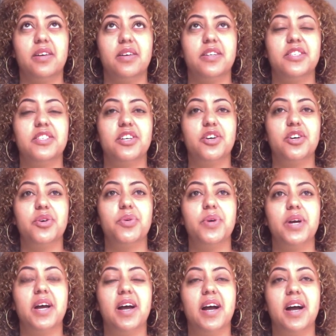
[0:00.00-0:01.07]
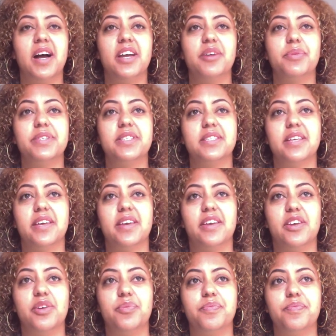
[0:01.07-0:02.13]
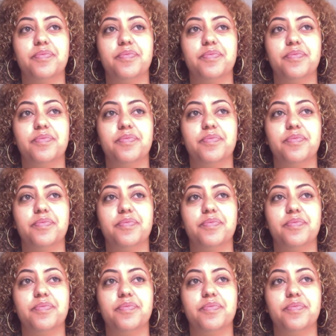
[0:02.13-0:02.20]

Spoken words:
So I would say,